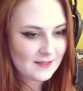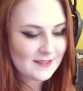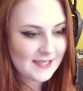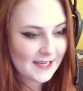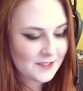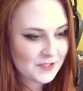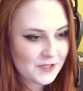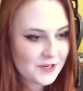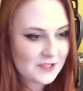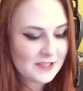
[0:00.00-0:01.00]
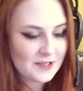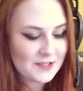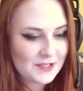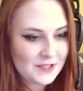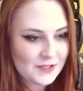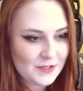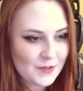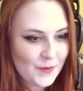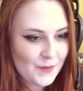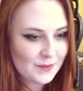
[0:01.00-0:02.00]
The textures are
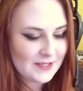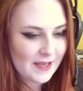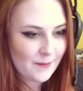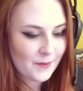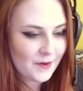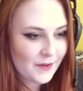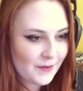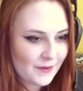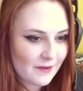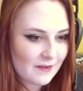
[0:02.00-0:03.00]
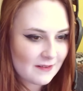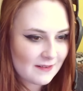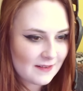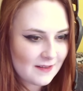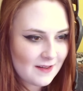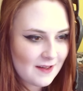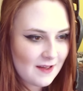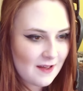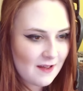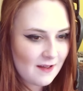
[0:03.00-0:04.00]
so damn good.
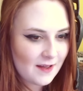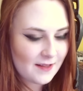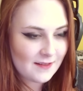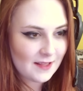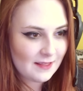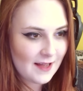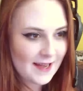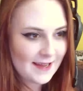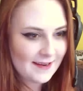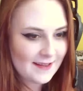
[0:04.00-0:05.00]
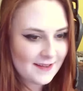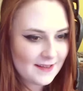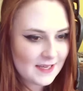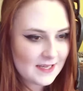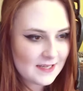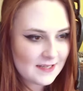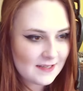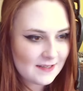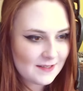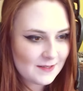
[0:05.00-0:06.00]
And the lighting,
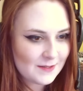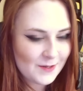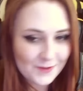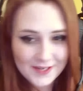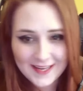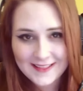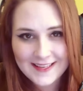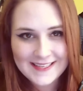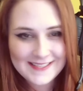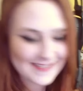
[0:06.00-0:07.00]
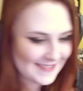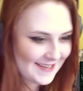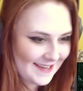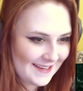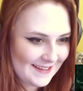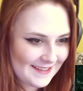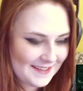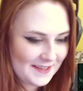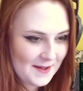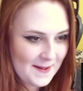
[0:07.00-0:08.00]
so realistic.
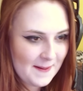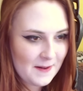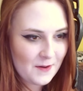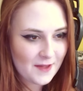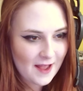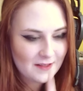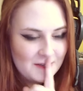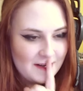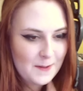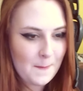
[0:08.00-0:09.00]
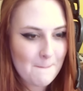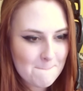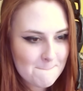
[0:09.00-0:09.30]
Okay, I'll shut up.